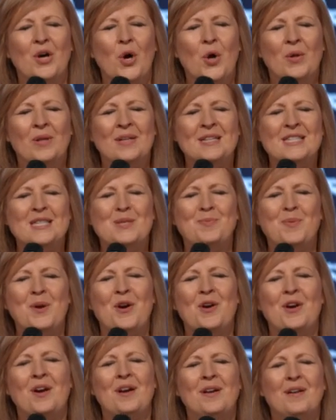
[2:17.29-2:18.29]
Holy
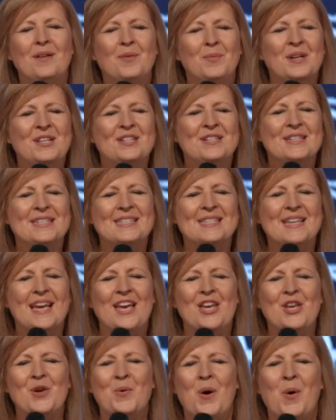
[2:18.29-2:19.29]
Spirit, we just
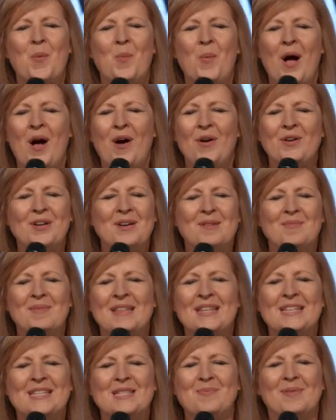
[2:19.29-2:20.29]
say you are welcome
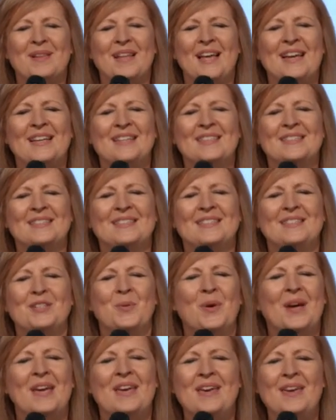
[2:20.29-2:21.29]
in this place.
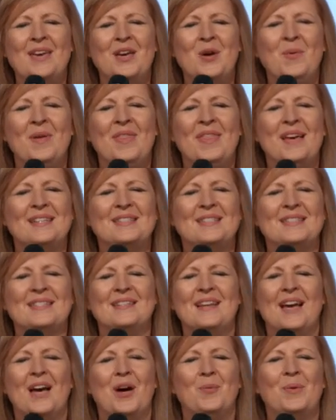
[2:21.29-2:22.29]
You are here with us
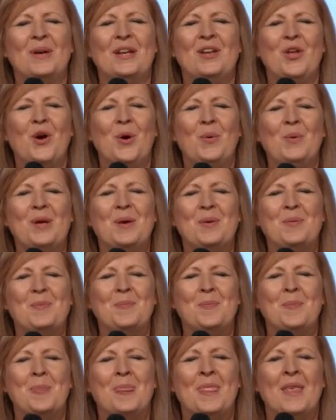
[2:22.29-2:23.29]
now, we know it.
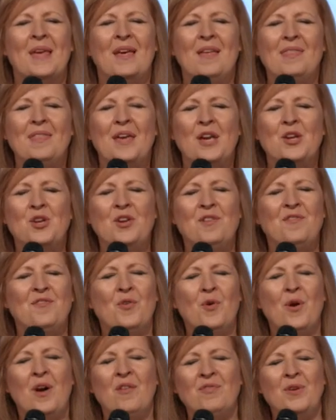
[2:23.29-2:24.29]
Thank you
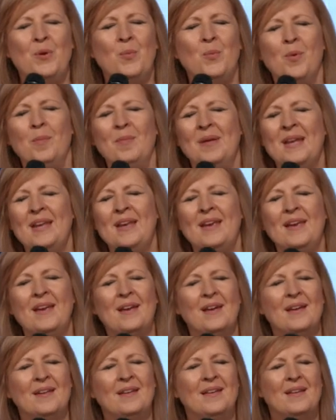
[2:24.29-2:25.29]
for every woman
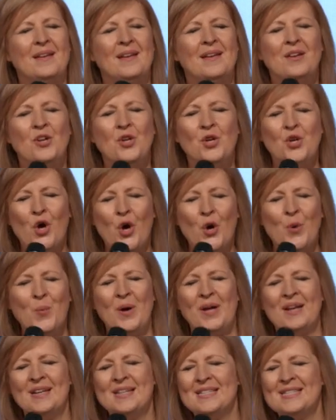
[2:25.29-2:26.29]
here. No
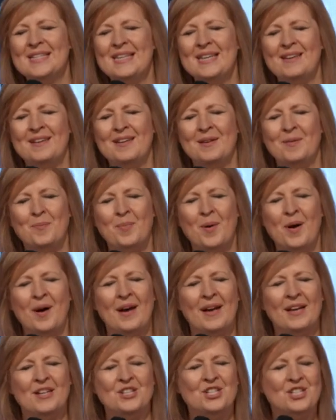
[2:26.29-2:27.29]
one is here
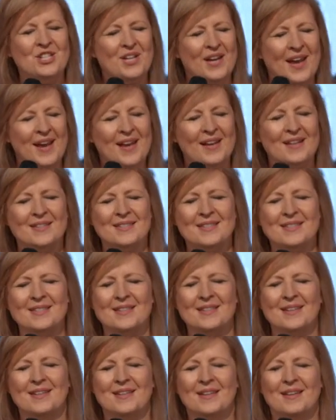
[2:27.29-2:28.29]
by
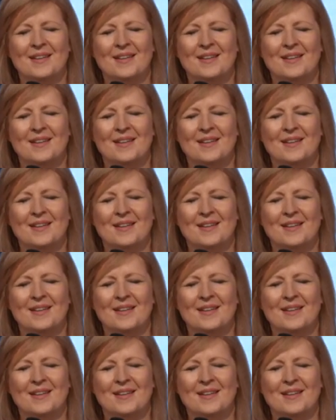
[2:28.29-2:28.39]
chance.